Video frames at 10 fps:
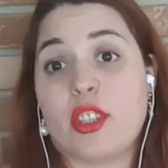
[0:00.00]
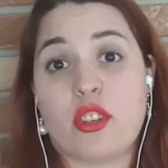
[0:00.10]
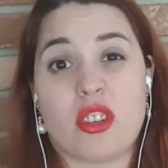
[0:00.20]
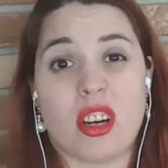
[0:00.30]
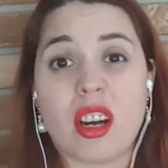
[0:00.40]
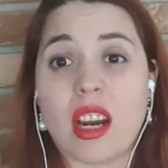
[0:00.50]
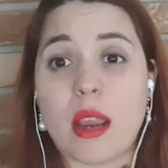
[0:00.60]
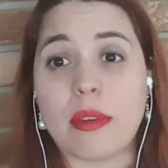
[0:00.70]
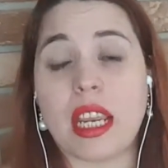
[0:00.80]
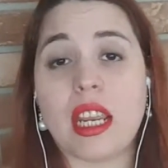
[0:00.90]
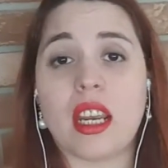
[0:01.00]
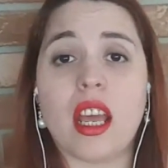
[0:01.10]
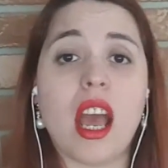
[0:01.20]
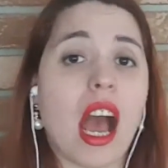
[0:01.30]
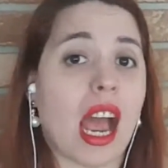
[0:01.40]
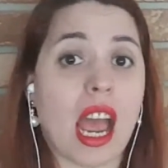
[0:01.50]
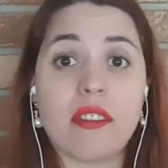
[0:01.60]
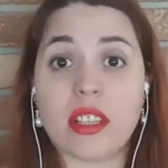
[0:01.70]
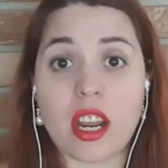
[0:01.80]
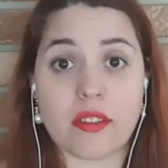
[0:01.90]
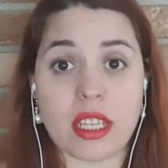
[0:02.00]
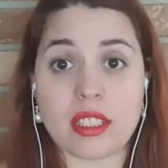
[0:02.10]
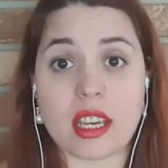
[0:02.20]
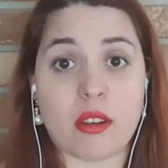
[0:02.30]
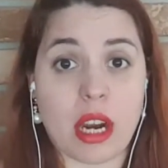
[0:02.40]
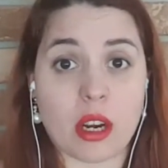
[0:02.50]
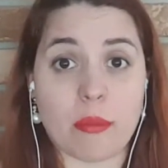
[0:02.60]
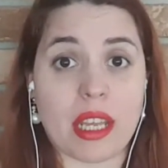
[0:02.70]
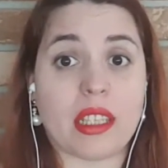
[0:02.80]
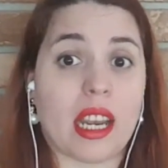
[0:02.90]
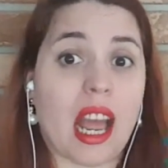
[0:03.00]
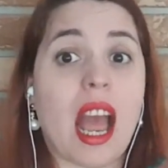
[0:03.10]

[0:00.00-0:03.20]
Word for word: Sure, I mean, I have a lot of things I can recommend that